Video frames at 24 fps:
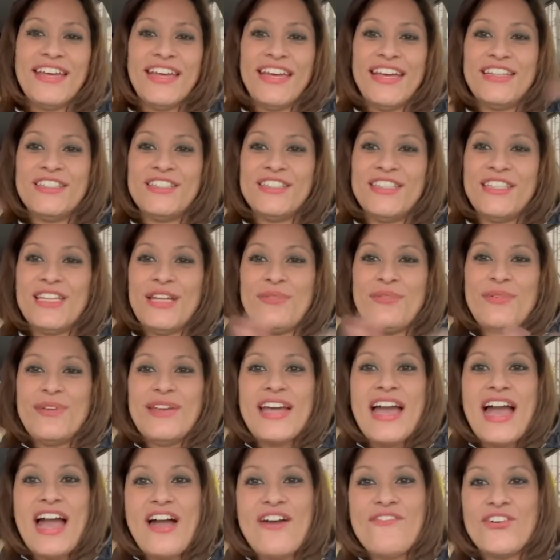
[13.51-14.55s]
And today we
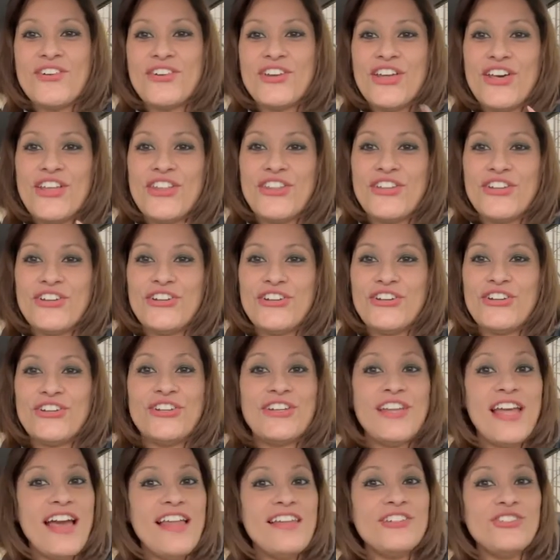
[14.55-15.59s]
have another
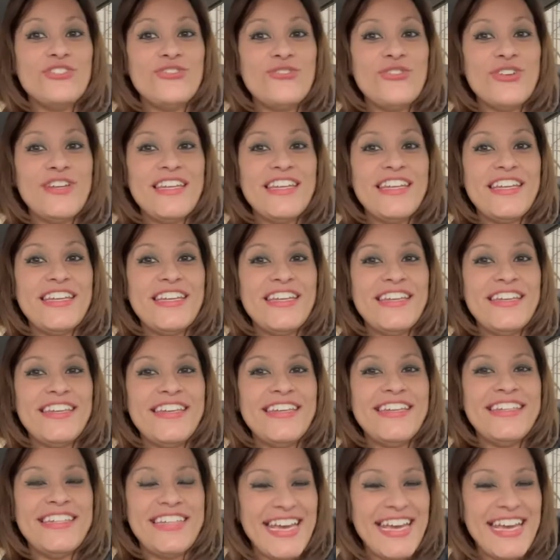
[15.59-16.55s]
Dollar Tree.